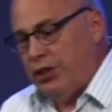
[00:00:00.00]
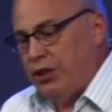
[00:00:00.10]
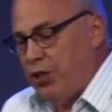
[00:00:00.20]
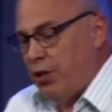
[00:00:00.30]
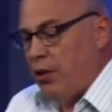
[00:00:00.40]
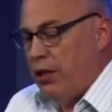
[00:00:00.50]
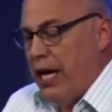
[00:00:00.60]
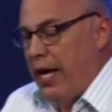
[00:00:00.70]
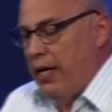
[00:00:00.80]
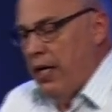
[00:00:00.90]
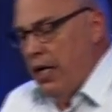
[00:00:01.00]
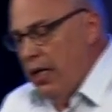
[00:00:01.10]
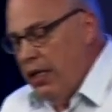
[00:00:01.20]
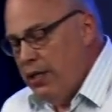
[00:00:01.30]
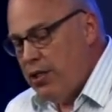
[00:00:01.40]
to turn that
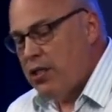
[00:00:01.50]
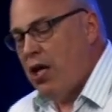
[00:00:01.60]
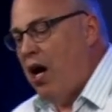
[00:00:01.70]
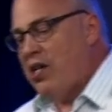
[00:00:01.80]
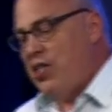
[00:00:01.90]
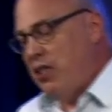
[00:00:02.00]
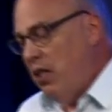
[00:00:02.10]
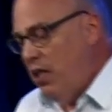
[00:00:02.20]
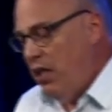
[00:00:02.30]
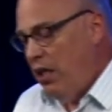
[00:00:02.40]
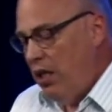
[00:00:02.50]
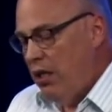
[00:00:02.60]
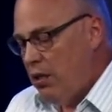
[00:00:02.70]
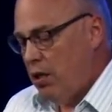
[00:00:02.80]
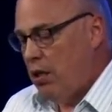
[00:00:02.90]
into toxicity
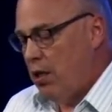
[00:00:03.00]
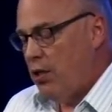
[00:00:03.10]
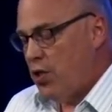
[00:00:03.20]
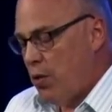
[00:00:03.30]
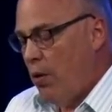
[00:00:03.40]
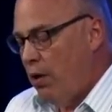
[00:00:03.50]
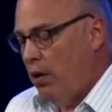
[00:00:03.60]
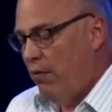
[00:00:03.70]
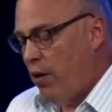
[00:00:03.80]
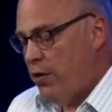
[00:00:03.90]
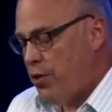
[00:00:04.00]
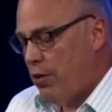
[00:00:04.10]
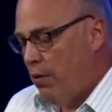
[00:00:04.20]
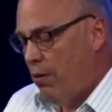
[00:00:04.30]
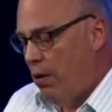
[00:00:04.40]
into the soil of our
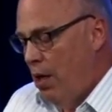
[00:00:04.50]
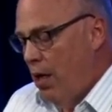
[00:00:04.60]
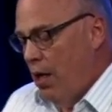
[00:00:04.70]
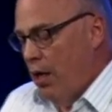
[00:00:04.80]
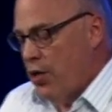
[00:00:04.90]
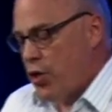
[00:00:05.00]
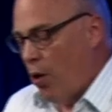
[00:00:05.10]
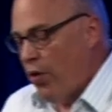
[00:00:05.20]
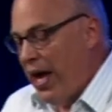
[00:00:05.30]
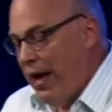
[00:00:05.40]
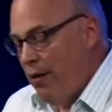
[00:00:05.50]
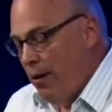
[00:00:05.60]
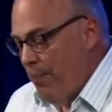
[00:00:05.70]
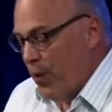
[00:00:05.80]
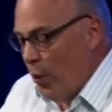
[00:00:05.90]
soul so
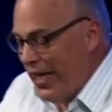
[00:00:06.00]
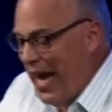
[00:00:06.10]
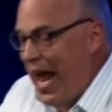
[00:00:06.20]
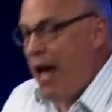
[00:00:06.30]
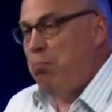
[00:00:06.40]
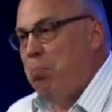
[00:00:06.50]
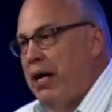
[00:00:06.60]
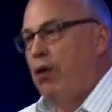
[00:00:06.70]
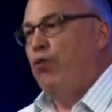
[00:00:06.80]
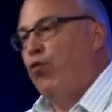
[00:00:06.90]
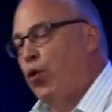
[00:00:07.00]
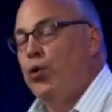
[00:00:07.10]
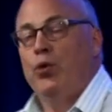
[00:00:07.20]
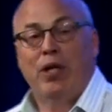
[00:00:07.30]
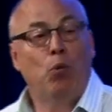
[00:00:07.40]
that we can't bear
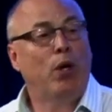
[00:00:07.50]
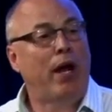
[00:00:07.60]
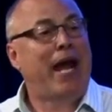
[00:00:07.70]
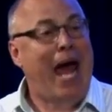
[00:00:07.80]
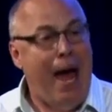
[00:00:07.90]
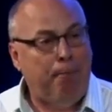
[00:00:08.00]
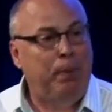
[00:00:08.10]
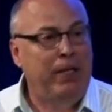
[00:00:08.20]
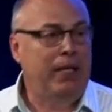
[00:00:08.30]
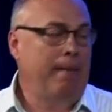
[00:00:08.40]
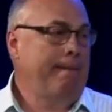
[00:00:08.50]
fruit and we're unhappy.